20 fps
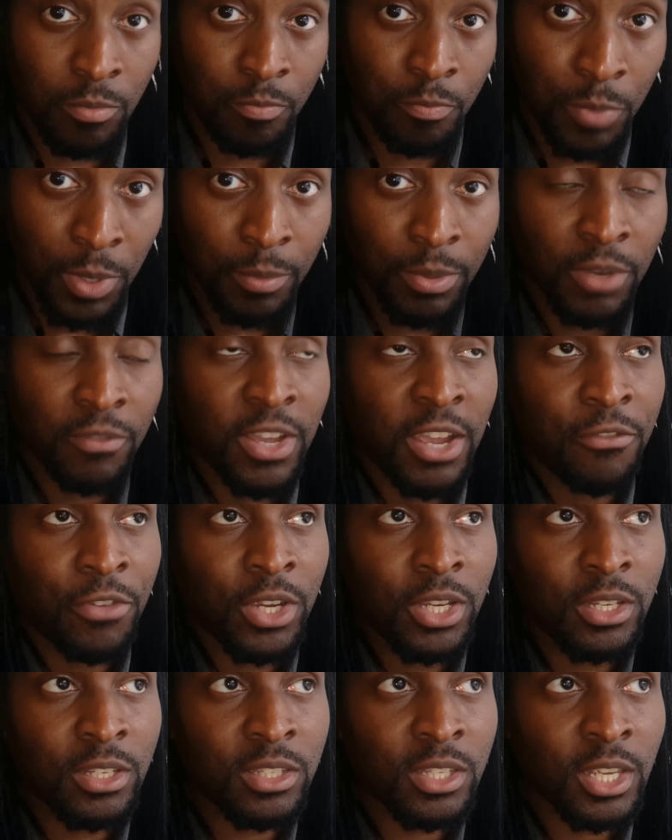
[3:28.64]
people of
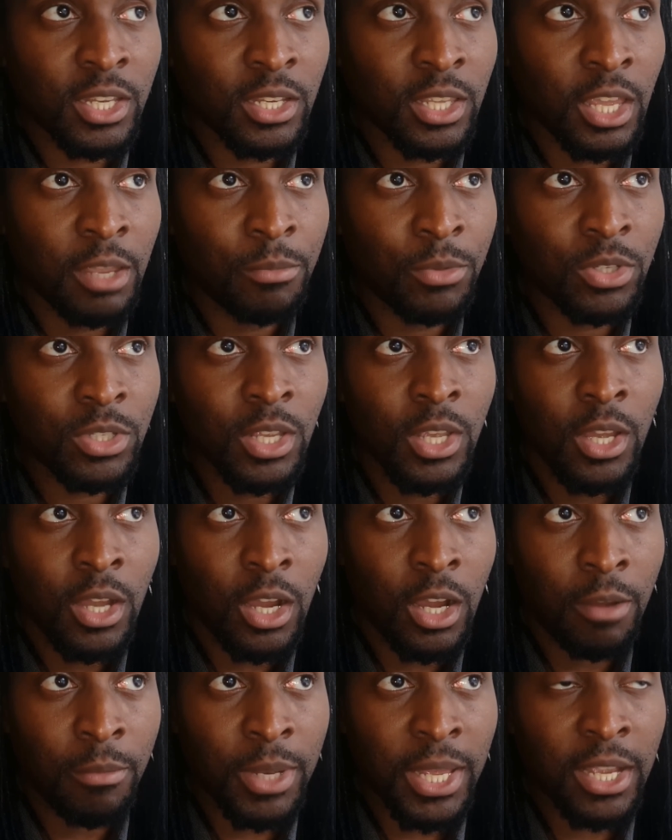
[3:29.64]
African descent gamers
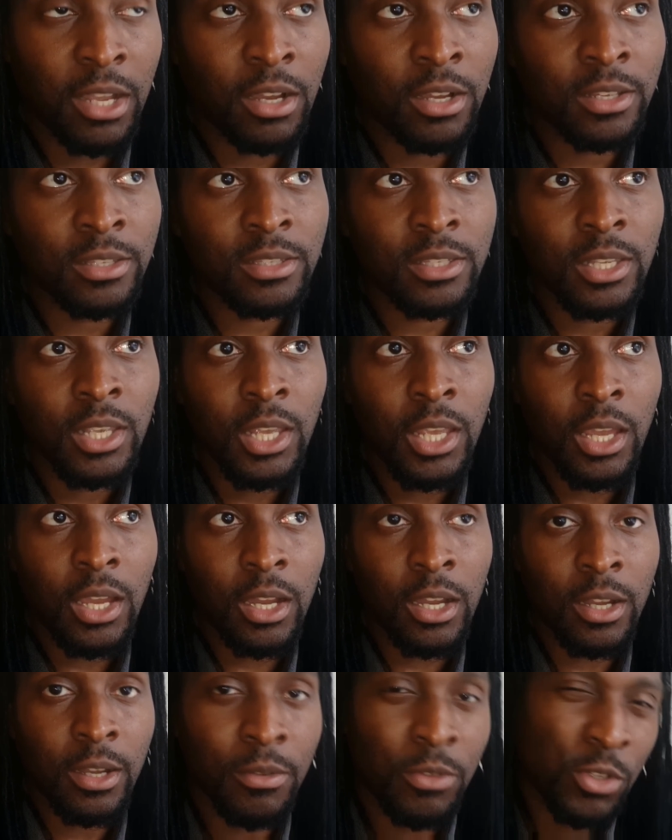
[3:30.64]
like us,
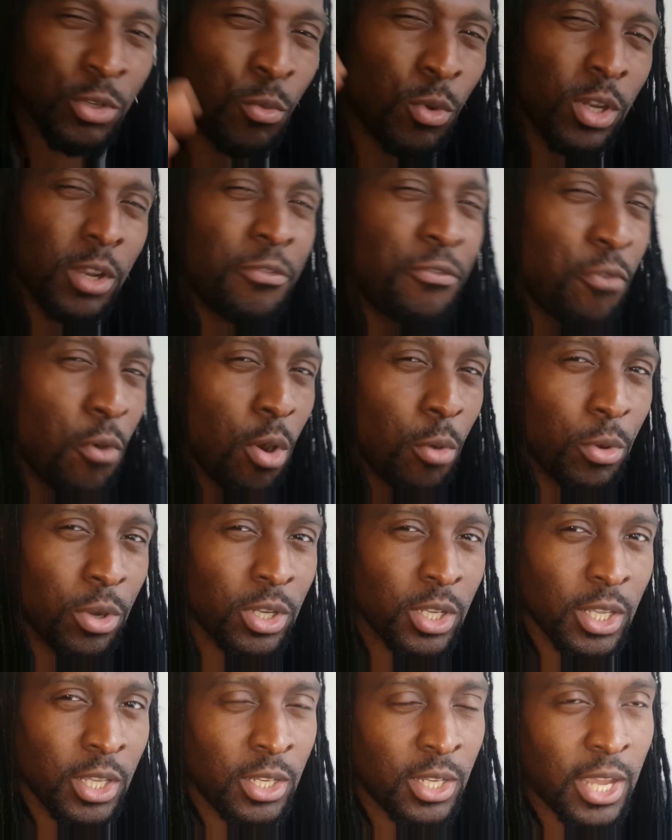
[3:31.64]
to want to
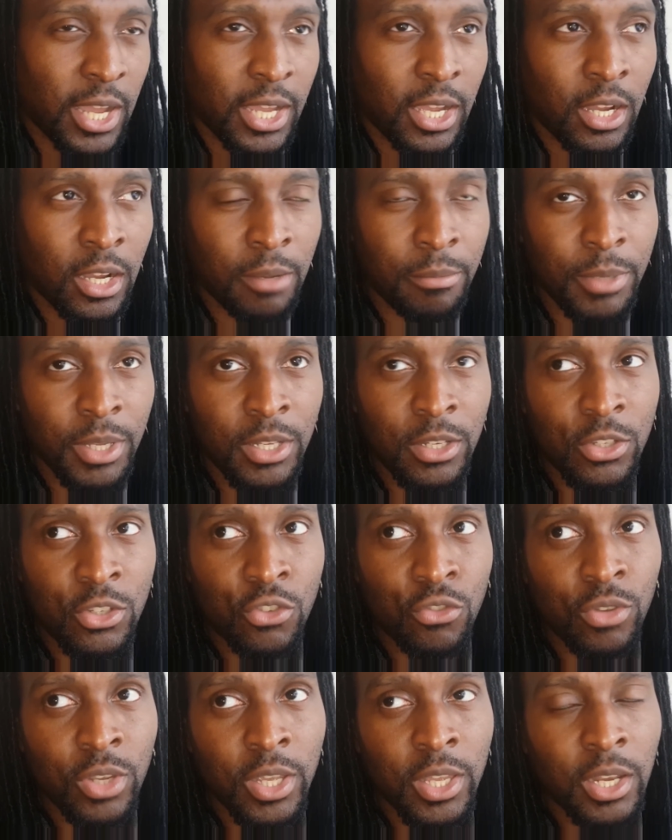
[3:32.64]
forward in that
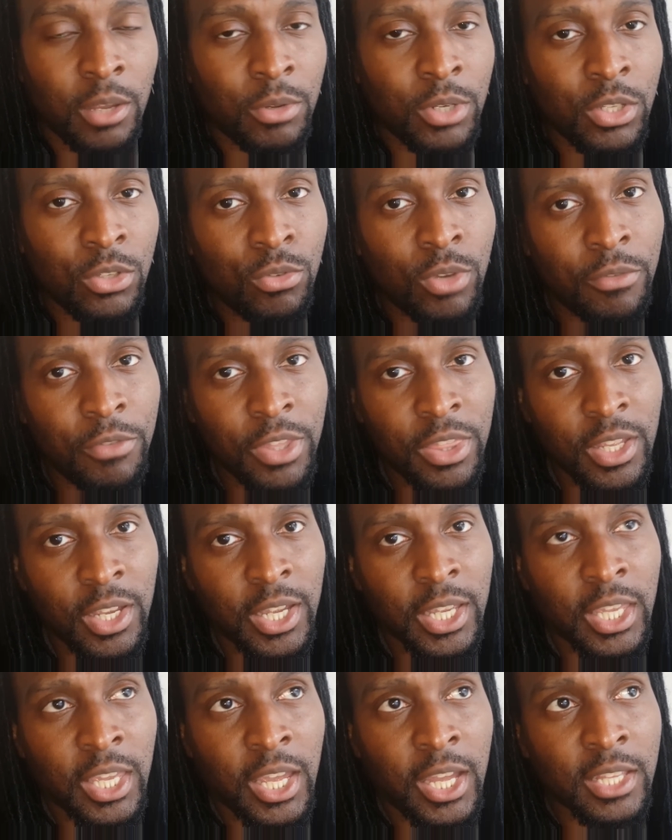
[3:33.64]
industry, and I want to do everything
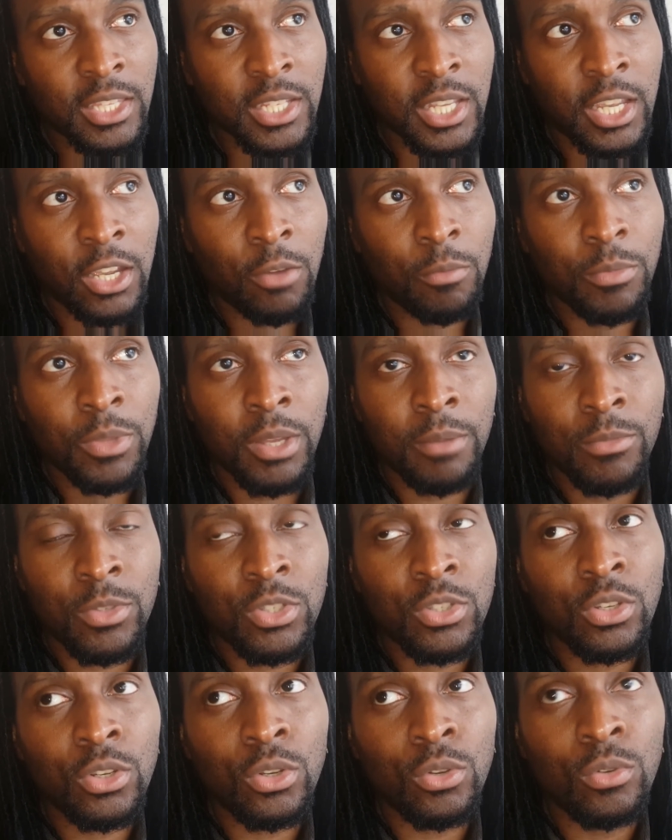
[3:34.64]
I can to help them.
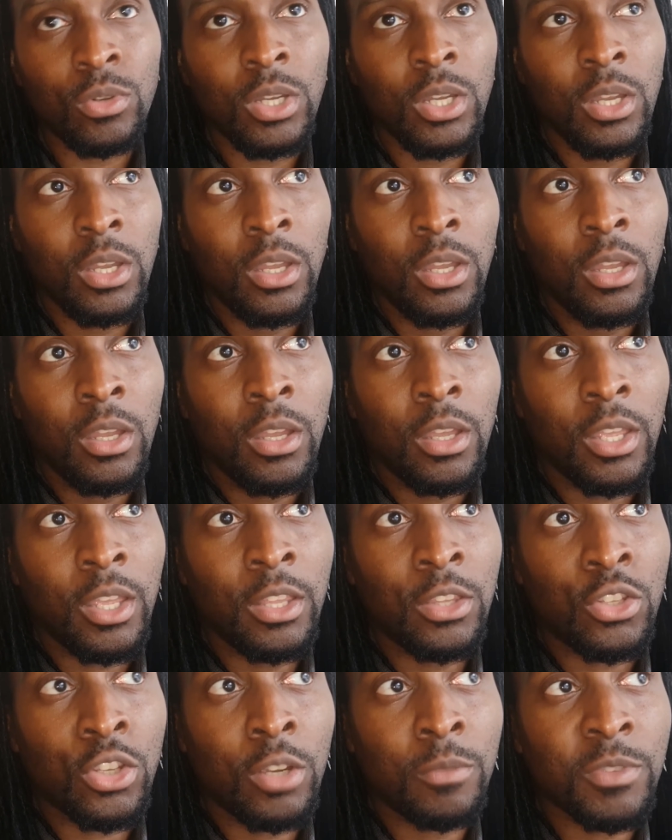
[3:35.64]
So
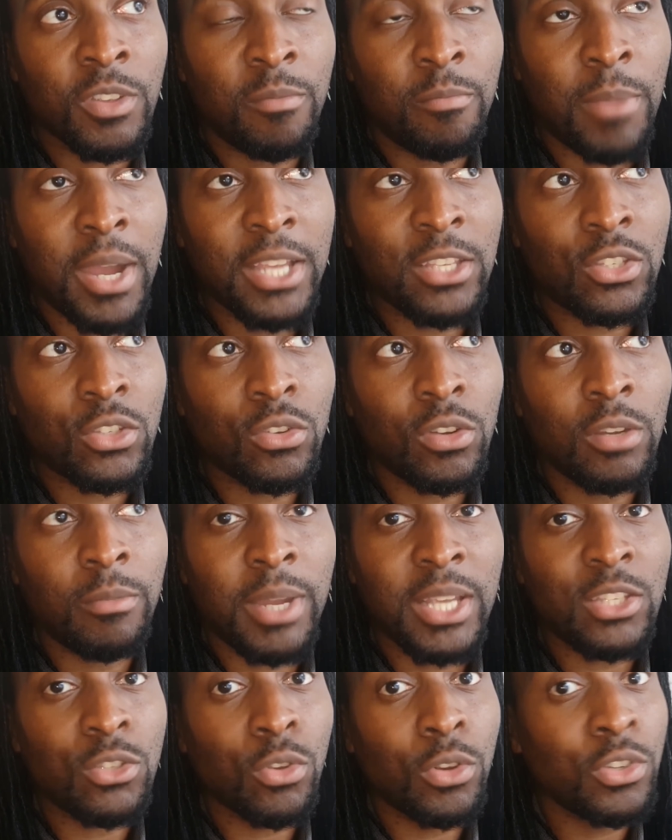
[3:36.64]
in terms of my story
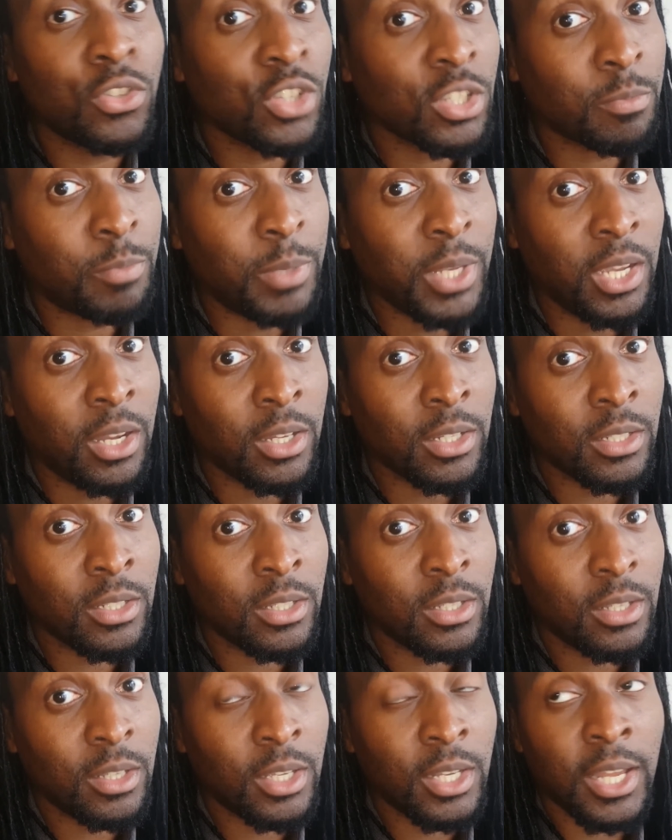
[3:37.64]
has just begun.
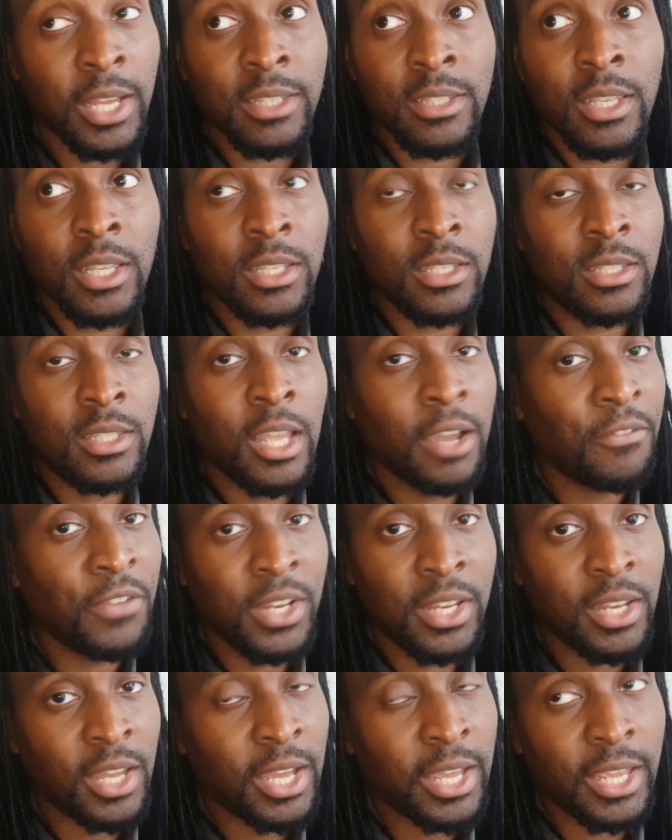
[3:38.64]
It's
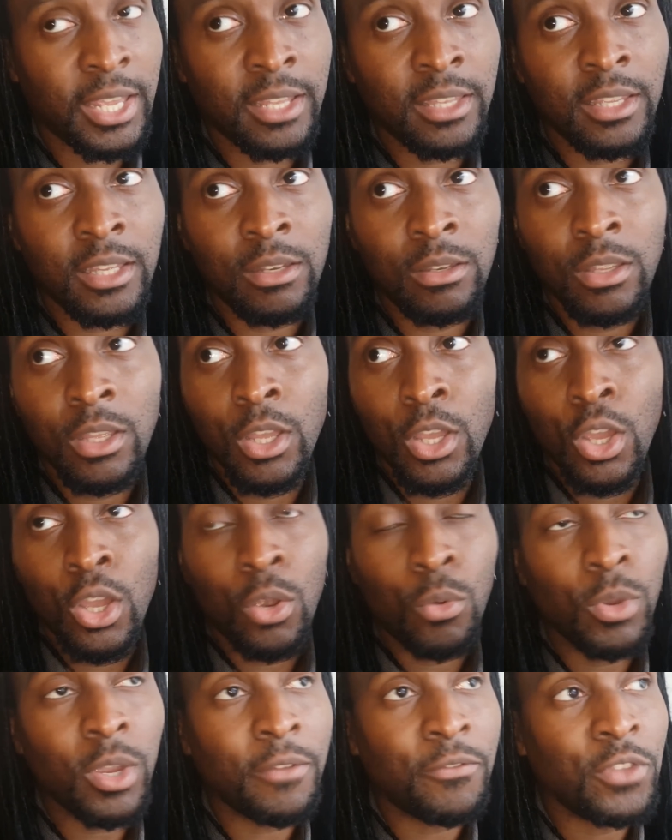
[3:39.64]
definitely not ended.
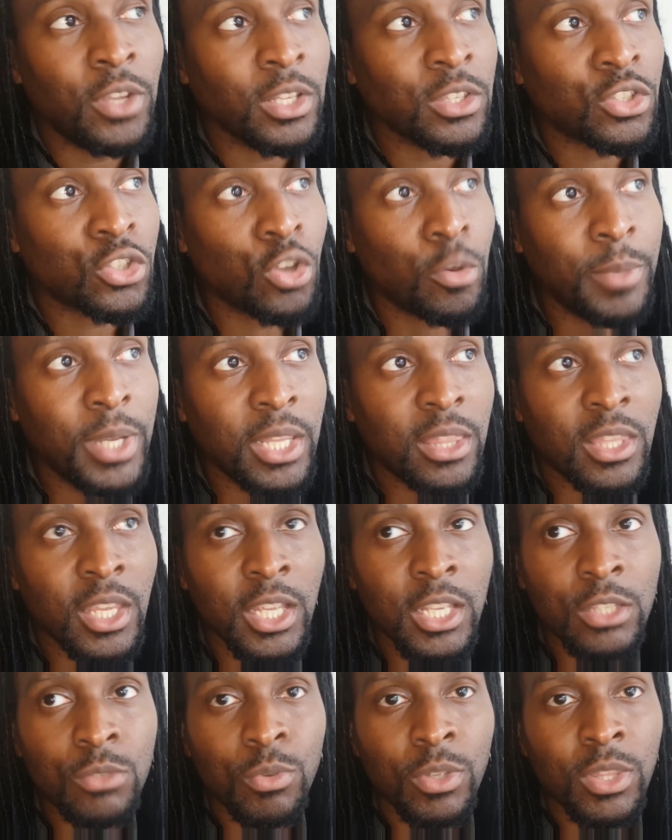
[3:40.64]
We have done so many
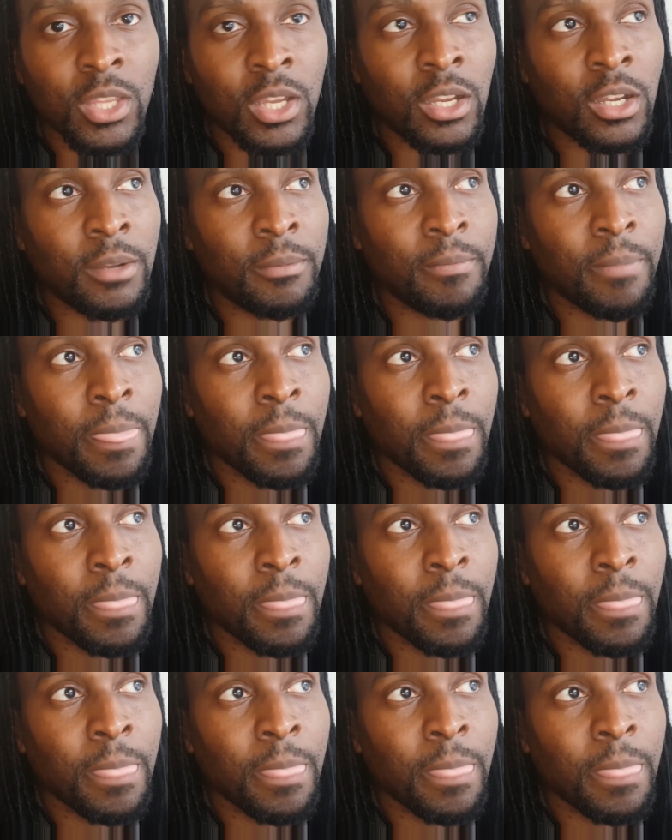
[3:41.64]
things with Time